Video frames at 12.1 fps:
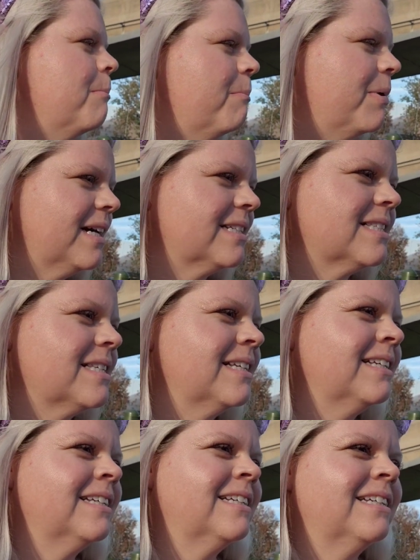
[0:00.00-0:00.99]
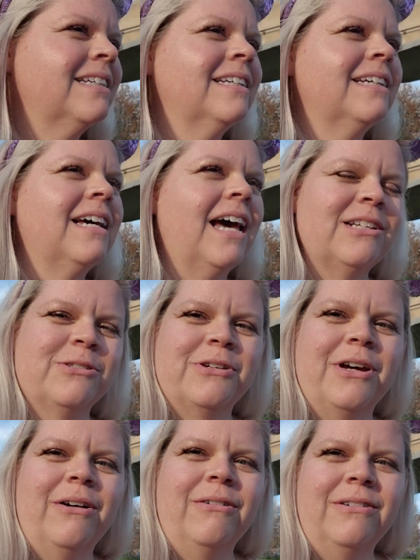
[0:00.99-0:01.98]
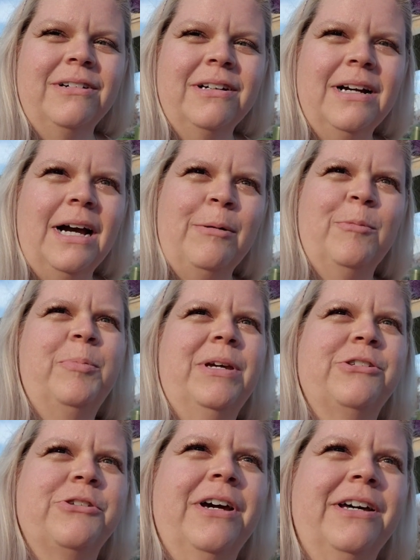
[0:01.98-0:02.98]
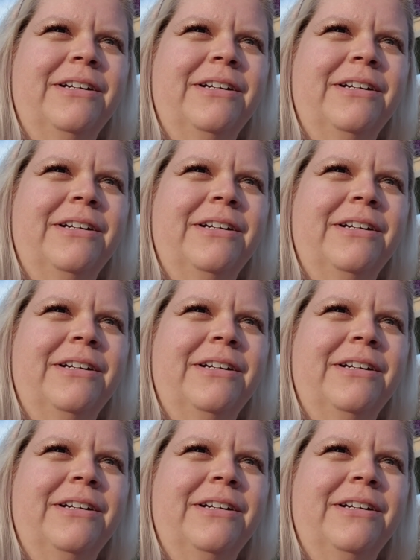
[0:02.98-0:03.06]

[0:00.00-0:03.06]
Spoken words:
but as you know, I'm a patron